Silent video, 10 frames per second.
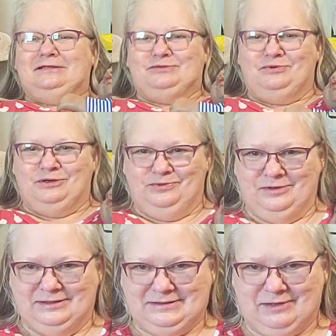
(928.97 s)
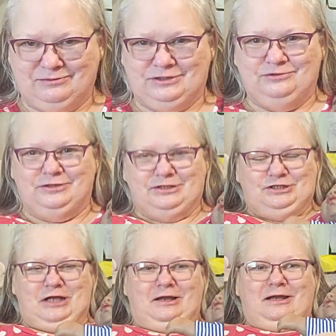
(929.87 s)
that's what it was. I was doing a
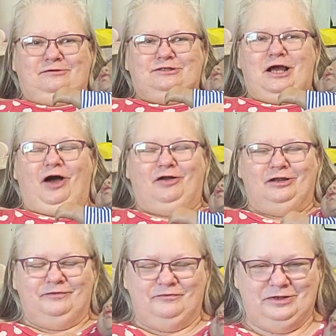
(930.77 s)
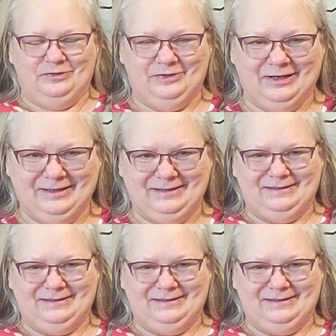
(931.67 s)
shout out to all of you.